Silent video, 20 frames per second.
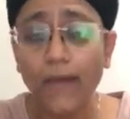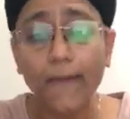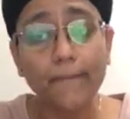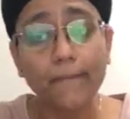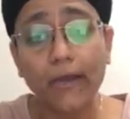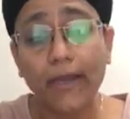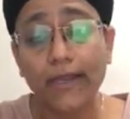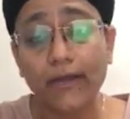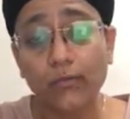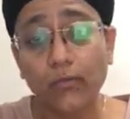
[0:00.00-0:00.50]

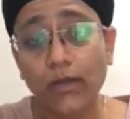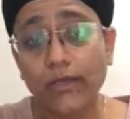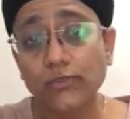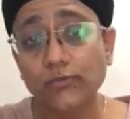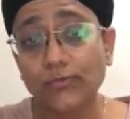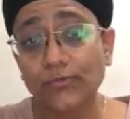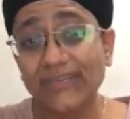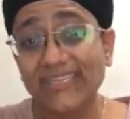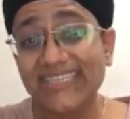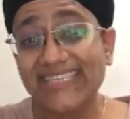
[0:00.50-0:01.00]
my advice
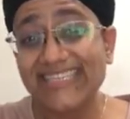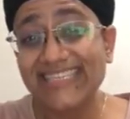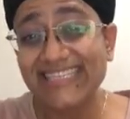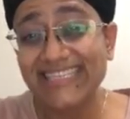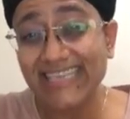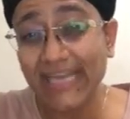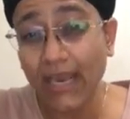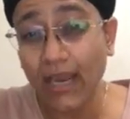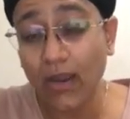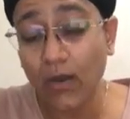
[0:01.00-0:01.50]
would be
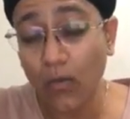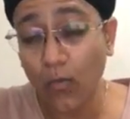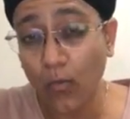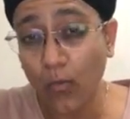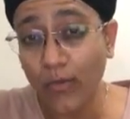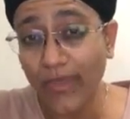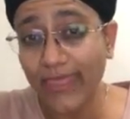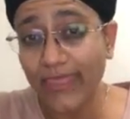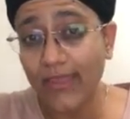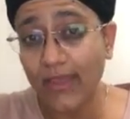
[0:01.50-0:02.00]
stick
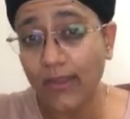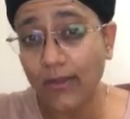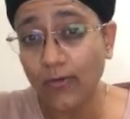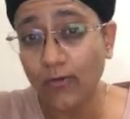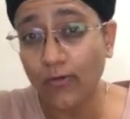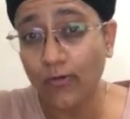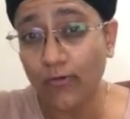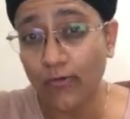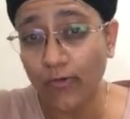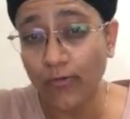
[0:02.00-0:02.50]
with your
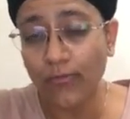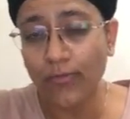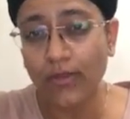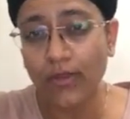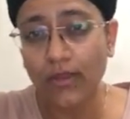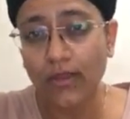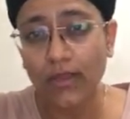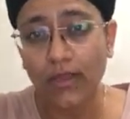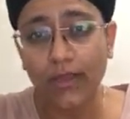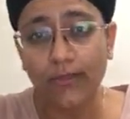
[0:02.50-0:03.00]
group.
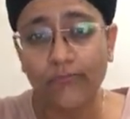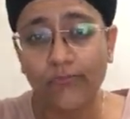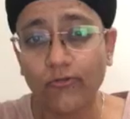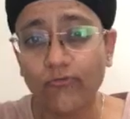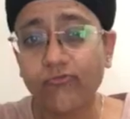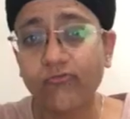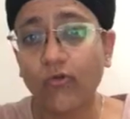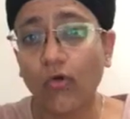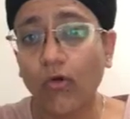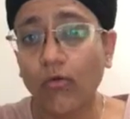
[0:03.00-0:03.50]
If you
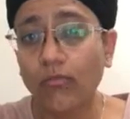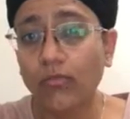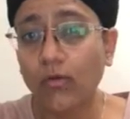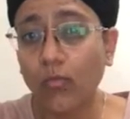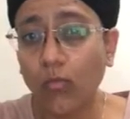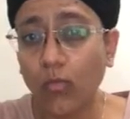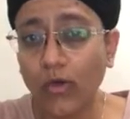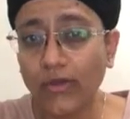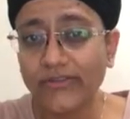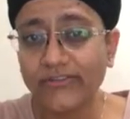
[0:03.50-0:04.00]
formed a
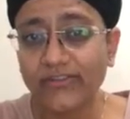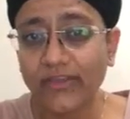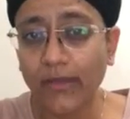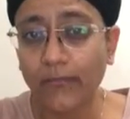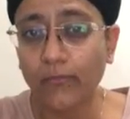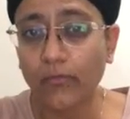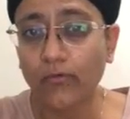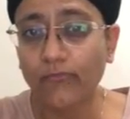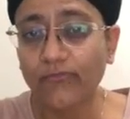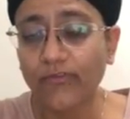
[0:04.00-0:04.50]
WhatsApp
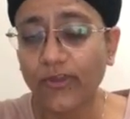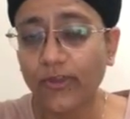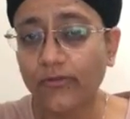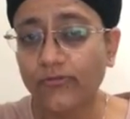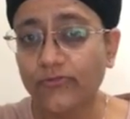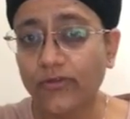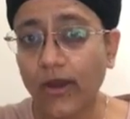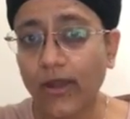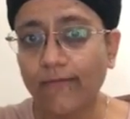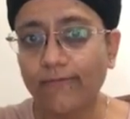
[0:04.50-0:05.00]
group for your
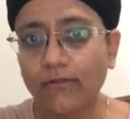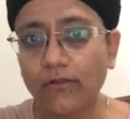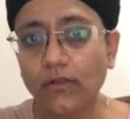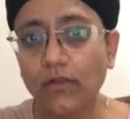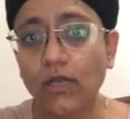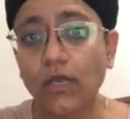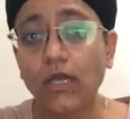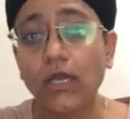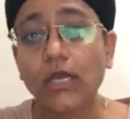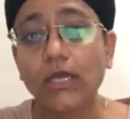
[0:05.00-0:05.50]
travel,
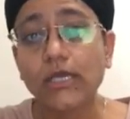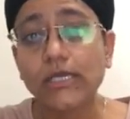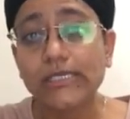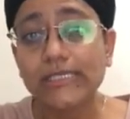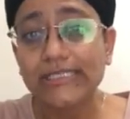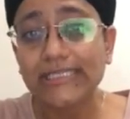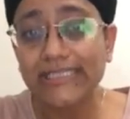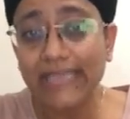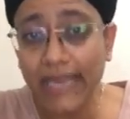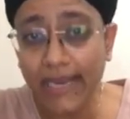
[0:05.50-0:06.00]

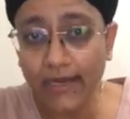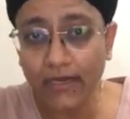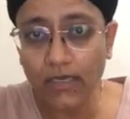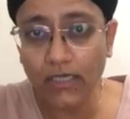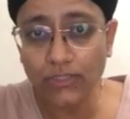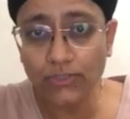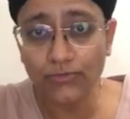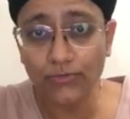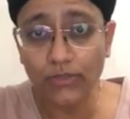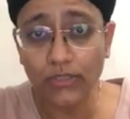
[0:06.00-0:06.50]
stay in
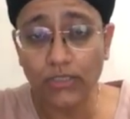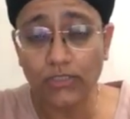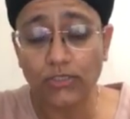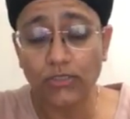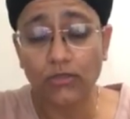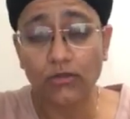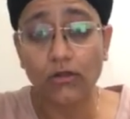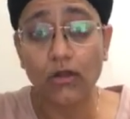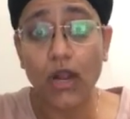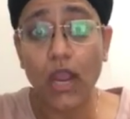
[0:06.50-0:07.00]
touch with each
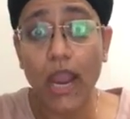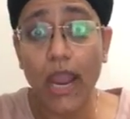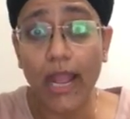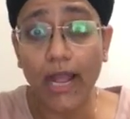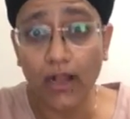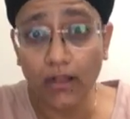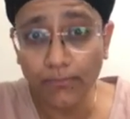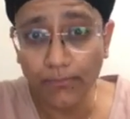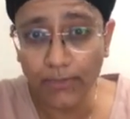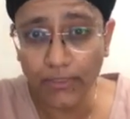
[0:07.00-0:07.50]
other,
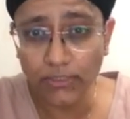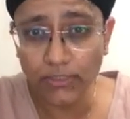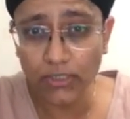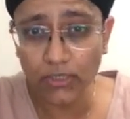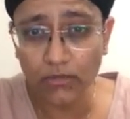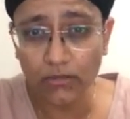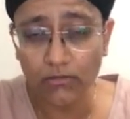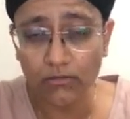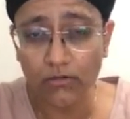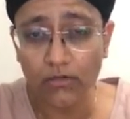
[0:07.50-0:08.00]
help each
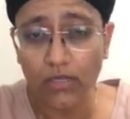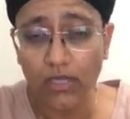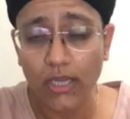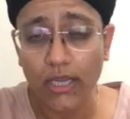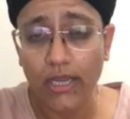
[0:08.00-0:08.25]
other,